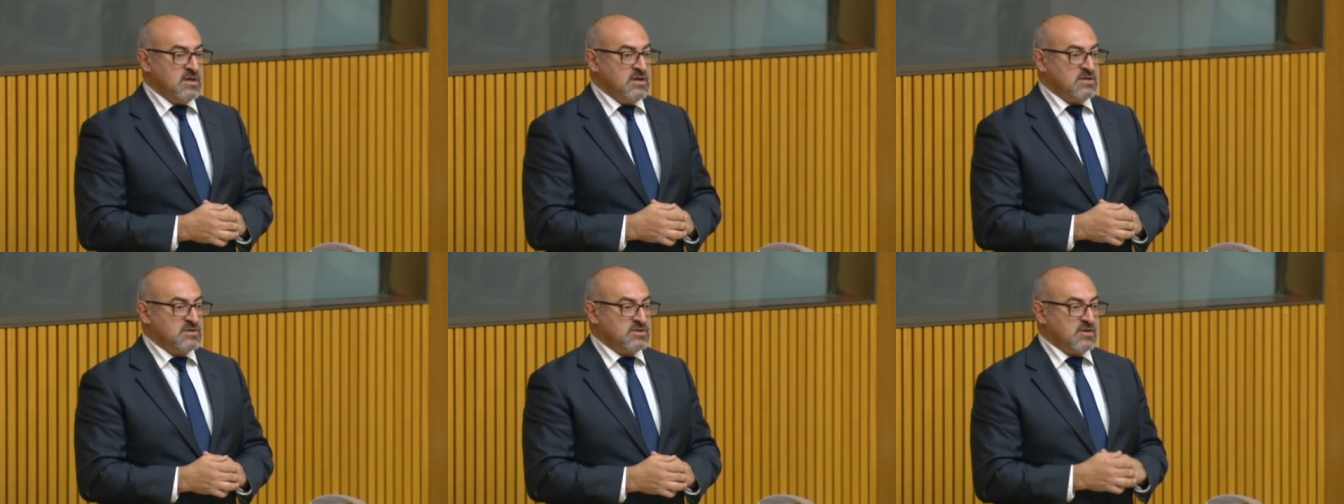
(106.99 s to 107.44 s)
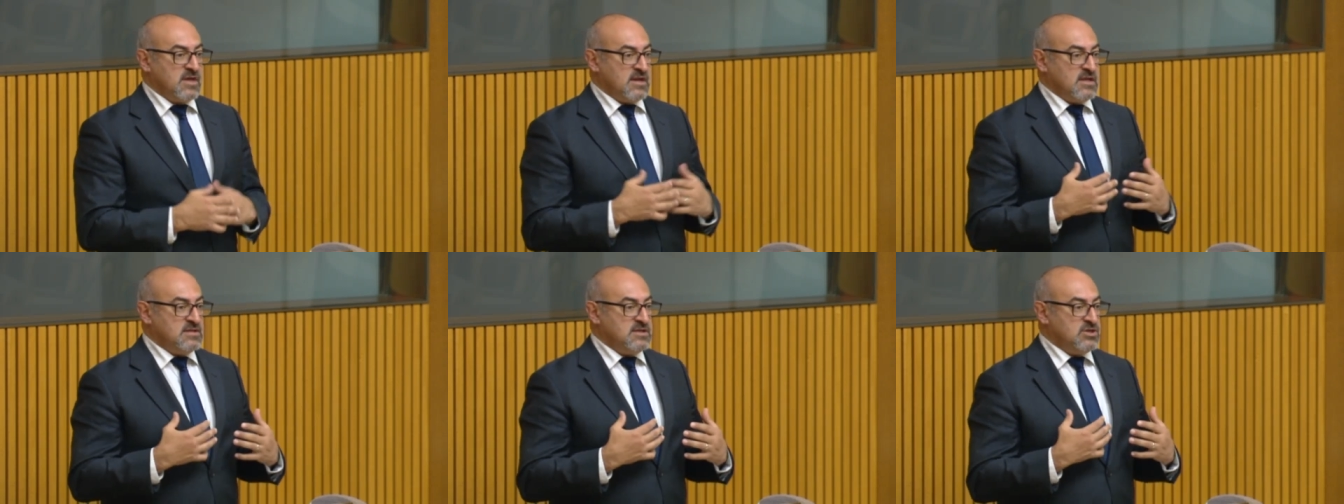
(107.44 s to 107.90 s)
so that
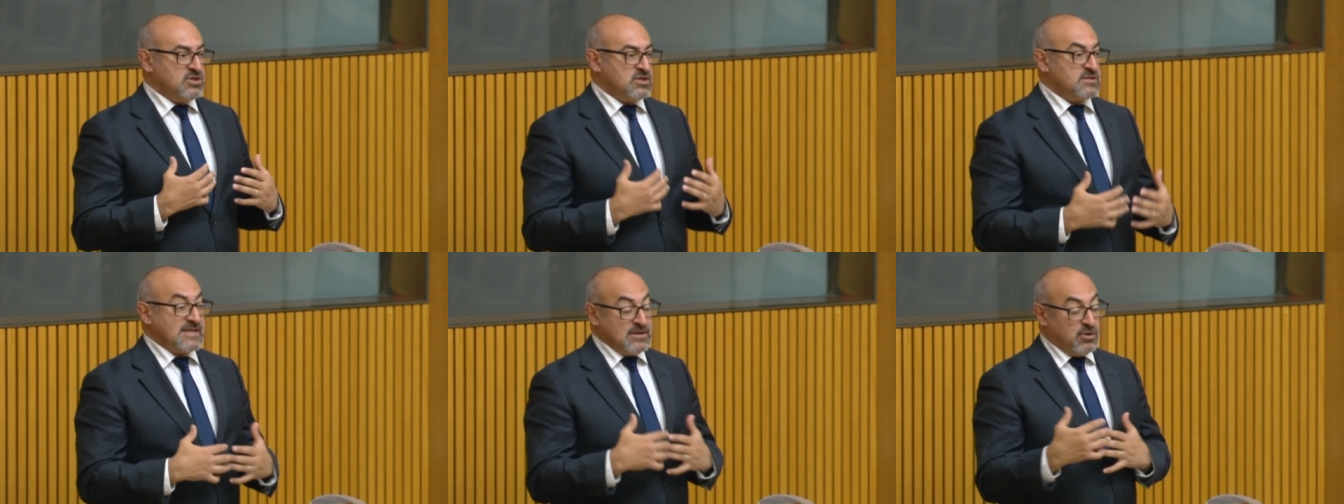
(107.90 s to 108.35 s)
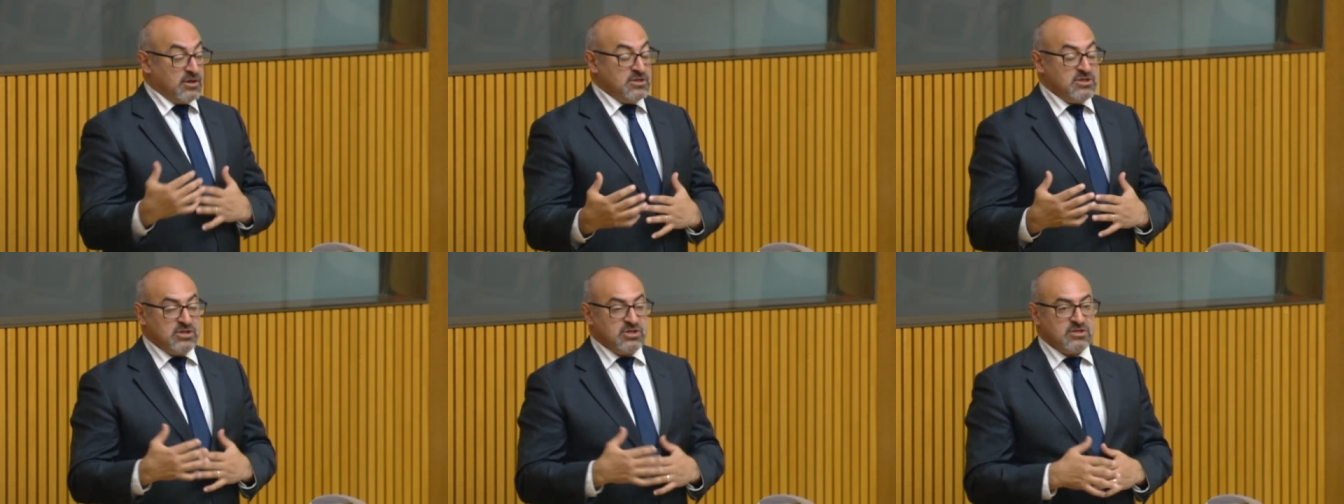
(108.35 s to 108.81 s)
Indigenous and
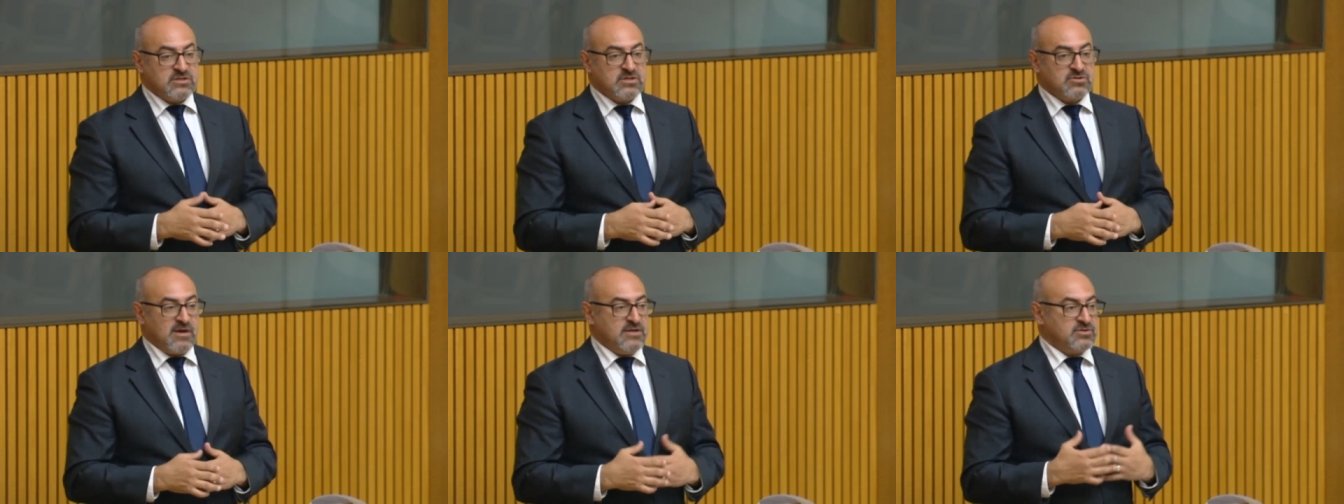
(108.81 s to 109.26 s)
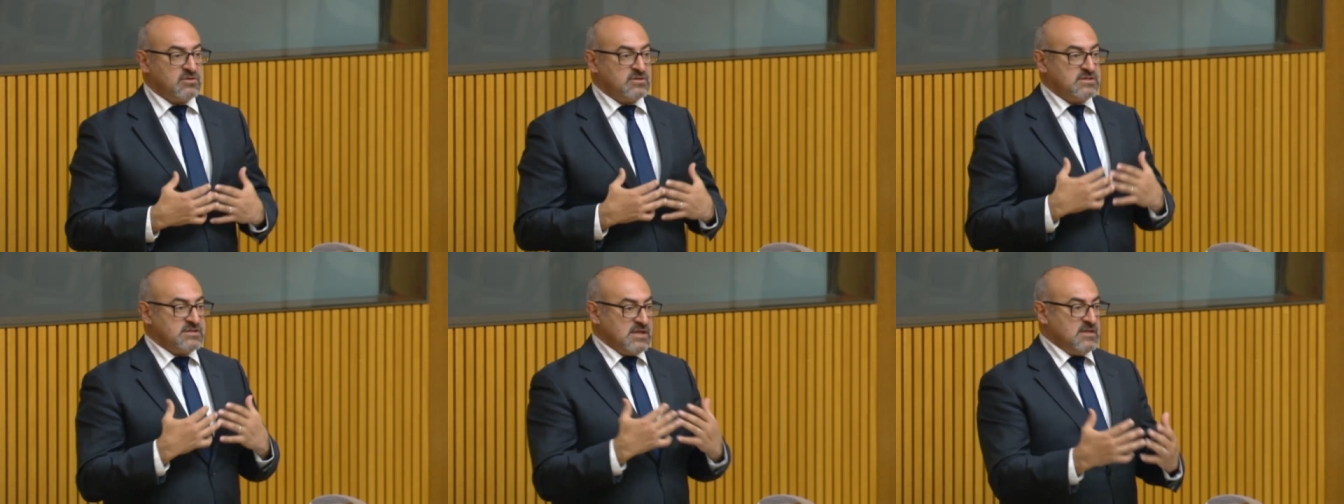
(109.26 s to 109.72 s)
non-Indigenous Australians could
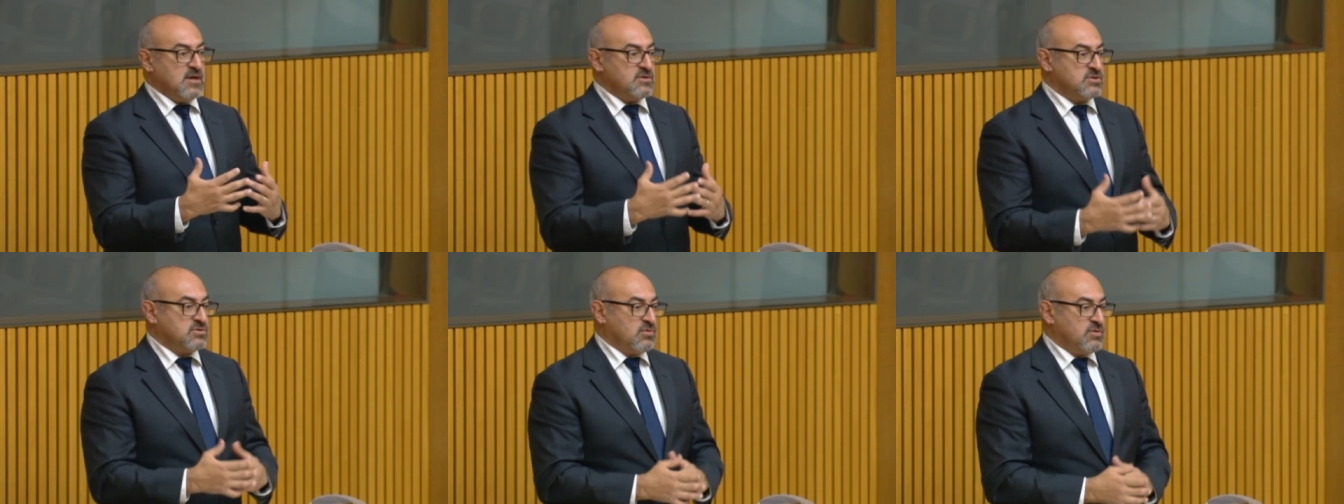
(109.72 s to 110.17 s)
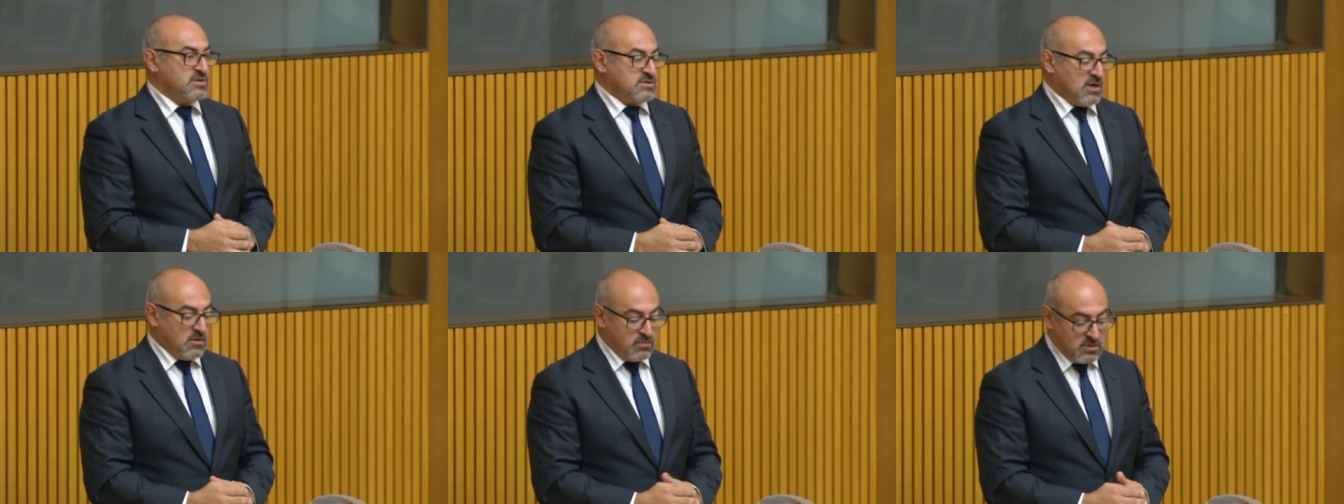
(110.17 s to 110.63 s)
see those stories
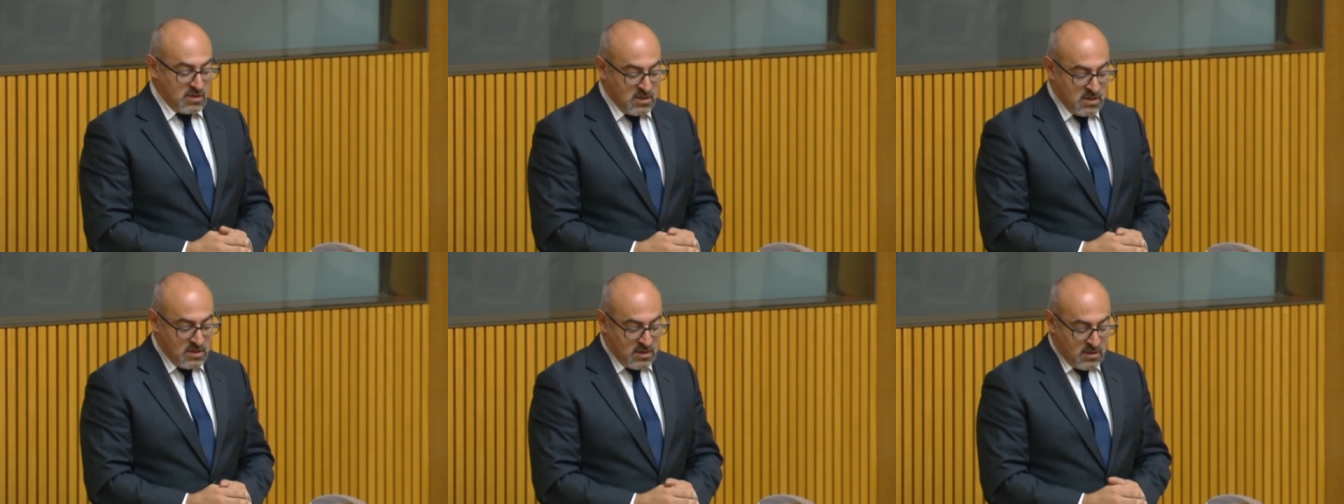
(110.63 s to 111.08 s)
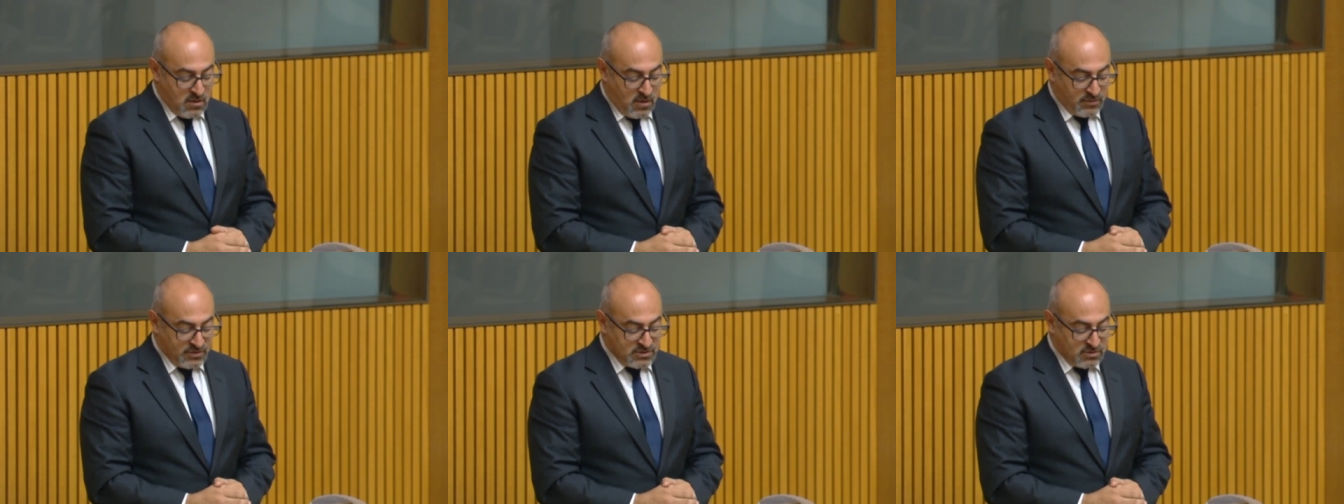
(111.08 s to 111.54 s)
told on
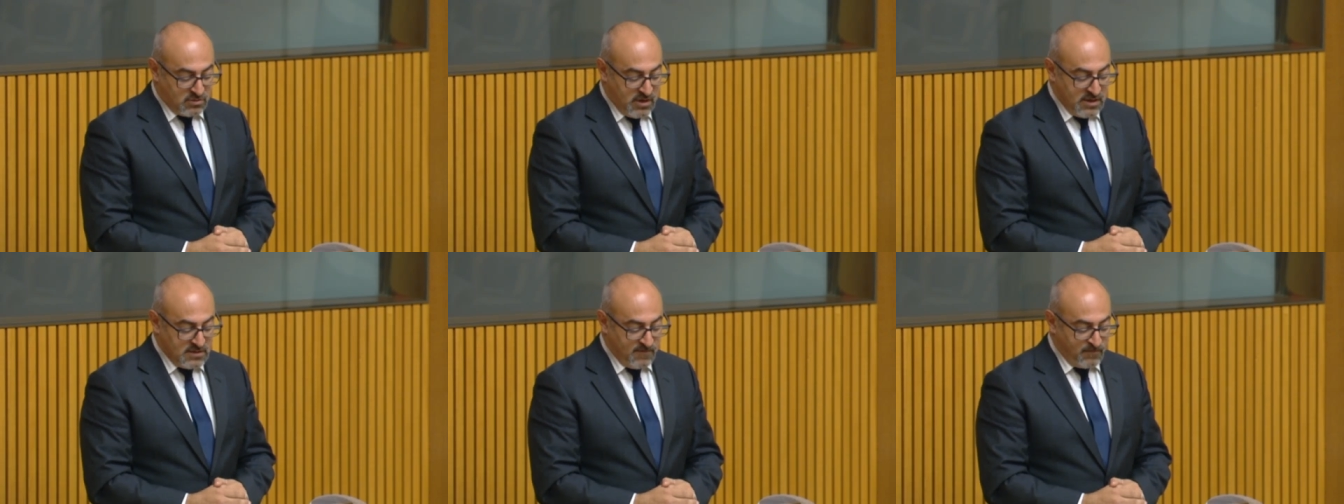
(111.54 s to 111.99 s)
the screen.